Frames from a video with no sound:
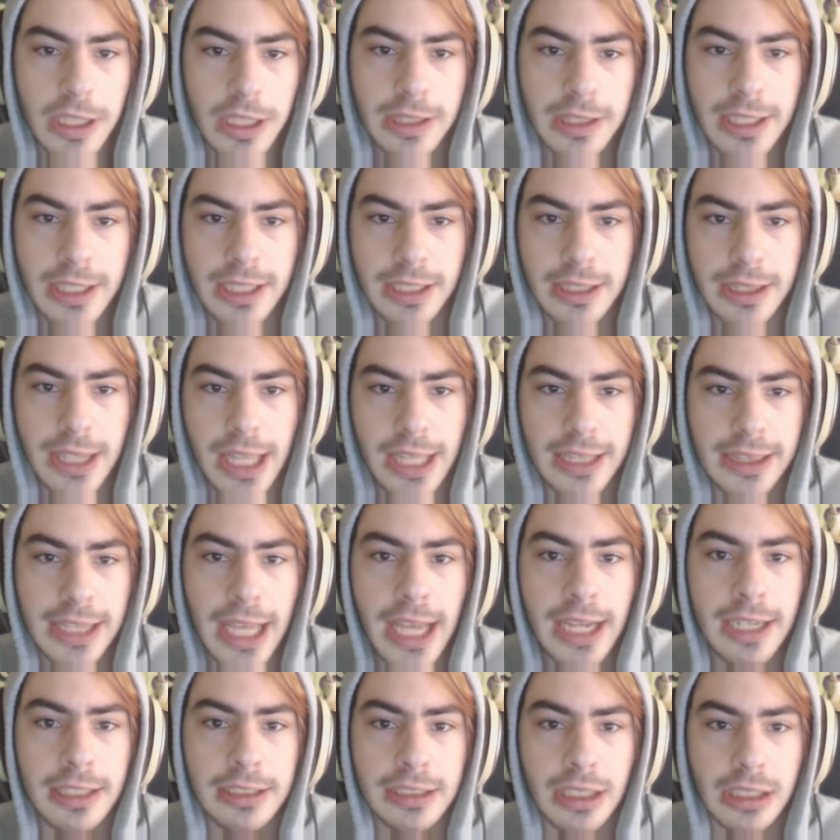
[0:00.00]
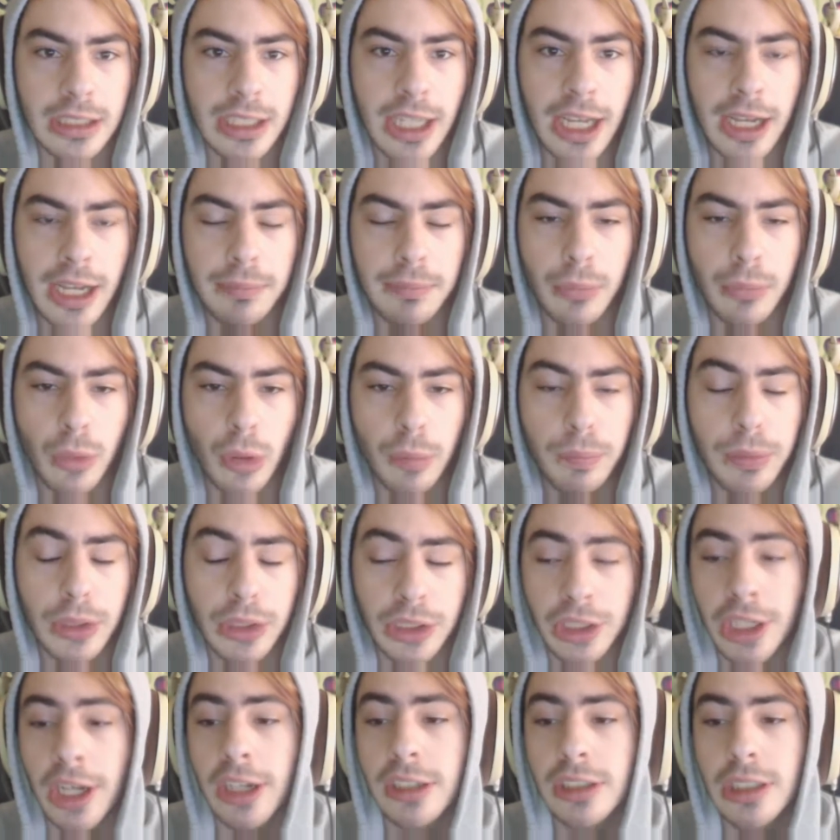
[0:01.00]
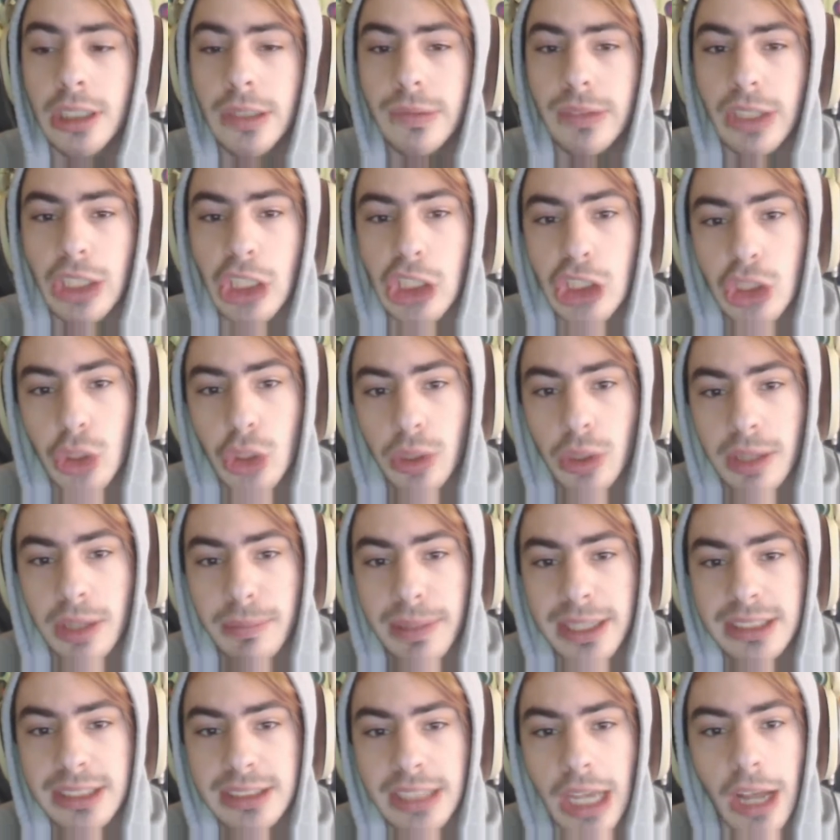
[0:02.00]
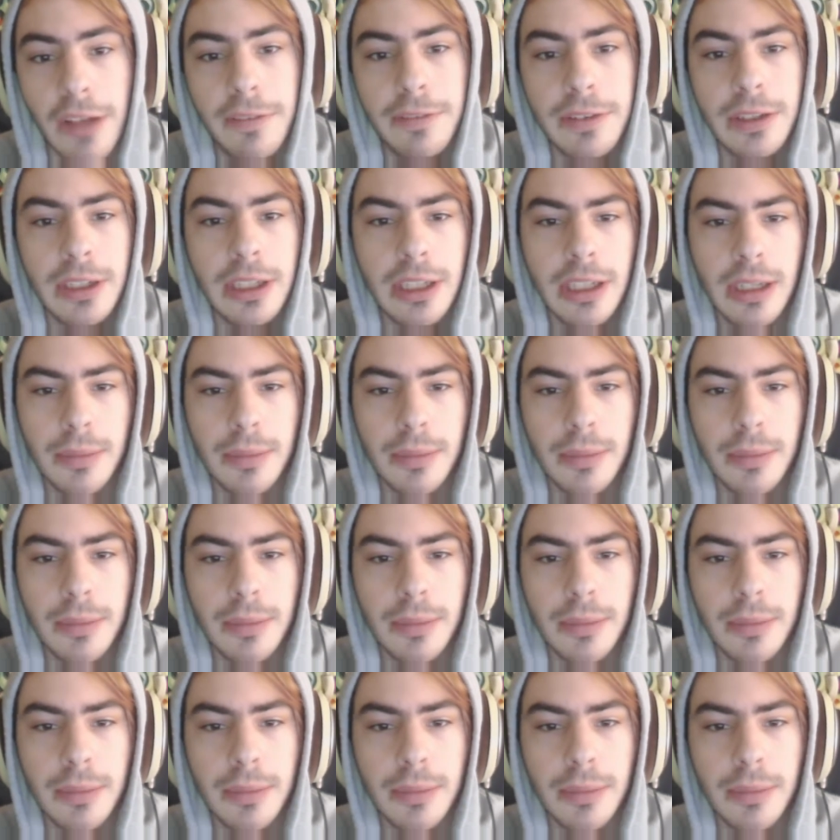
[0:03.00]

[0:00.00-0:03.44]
and I think that is a lot more productive than just doing it myself.